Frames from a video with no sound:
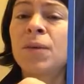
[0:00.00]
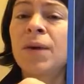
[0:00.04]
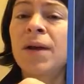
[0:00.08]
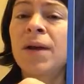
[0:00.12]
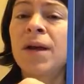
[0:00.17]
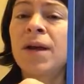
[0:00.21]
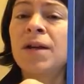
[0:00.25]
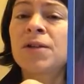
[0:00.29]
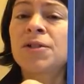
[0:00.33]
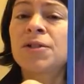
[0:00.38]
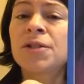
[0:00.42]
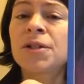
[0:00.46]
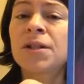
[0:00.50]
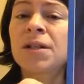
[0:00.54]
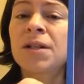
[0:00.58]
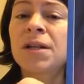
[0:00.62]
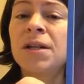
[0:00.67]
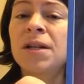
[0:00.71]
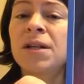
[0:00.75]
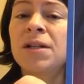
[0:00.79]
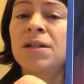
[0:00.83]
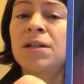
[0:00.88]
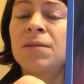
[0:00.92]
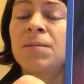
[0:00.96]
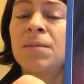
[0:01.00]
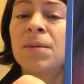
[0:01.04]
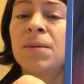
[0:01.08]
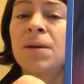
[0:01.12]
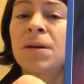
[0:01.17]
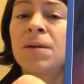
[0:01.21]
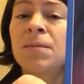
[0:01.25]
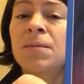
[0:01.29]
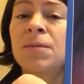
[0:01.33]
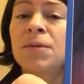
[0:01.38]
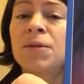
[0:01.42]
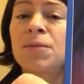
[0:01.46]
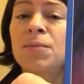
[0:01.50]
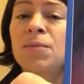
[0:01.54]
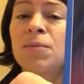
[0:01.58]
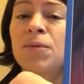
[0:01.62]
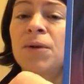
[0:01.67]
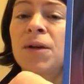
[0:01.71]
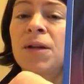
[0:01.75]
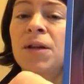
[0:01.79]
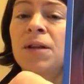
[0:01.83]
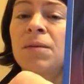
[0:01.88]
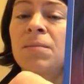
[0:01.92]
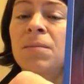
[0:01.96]
we actually need to be able to
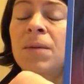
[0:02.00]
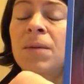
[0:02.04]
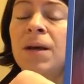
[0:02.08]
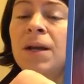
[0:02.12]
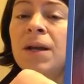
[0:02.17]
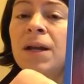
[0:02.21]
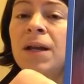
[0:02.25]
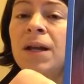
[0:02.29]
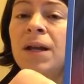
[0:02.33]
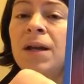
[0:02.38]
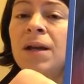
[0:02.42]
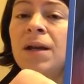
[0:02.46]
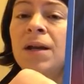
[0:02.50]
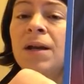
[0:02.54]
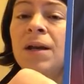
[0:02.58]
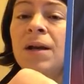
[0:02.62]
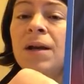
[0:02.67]
bring the money